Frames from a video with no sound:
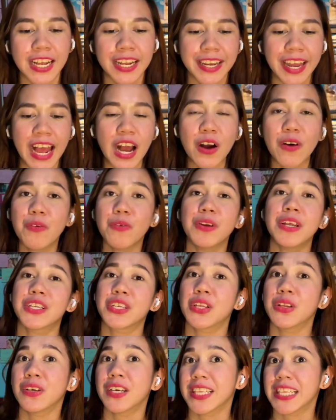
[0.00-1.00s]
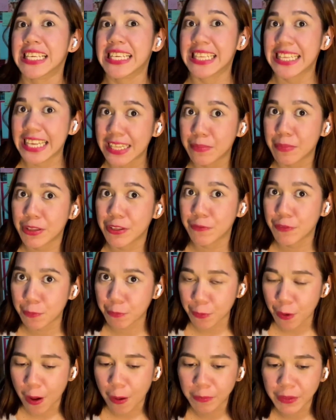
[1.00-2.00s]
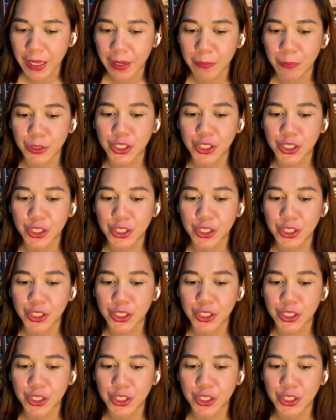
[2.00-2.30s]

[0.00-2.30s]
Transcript: Now let's look at the statement of the problem,